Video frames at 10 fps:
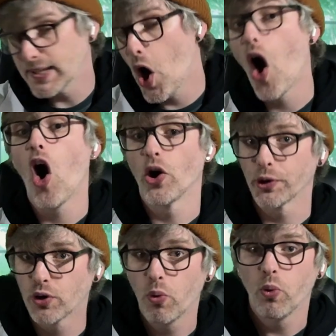it's a
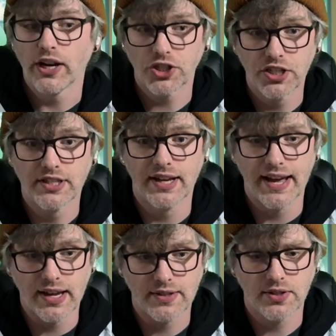hard question
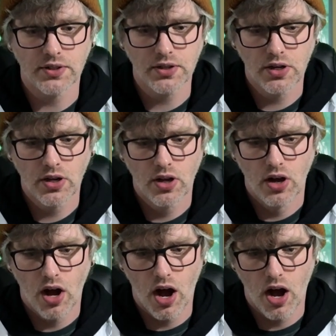to answer.
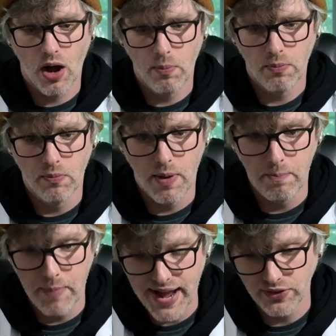
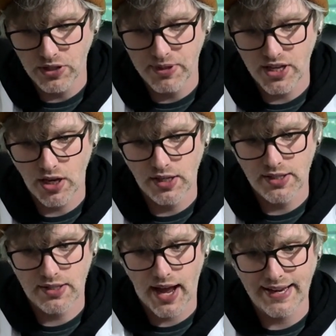Mainly
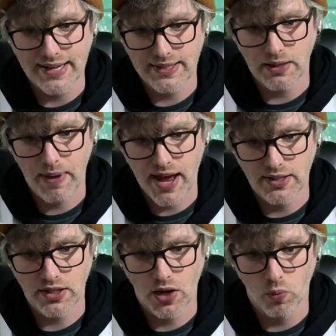because I guess it
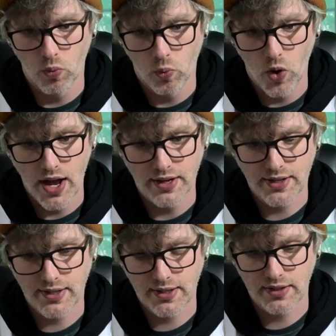depends on
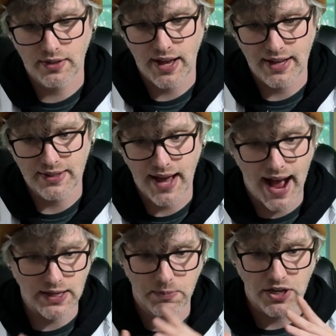what
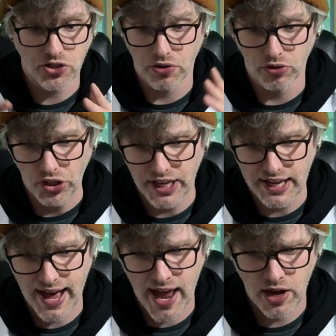aspect you're
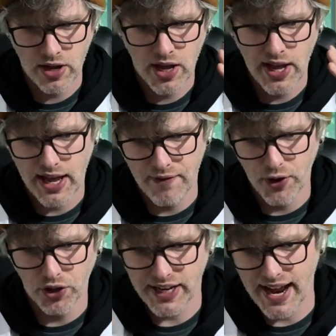looking at.
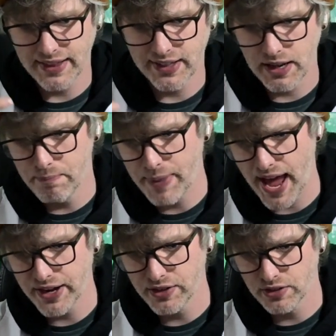If you're looking at the
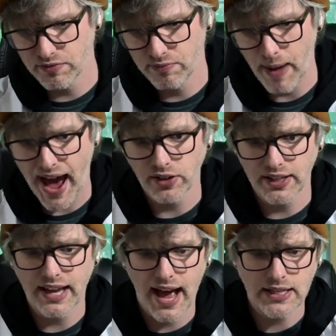competitive
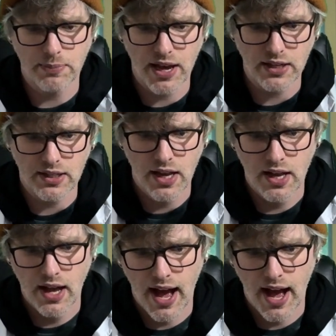battling aspect,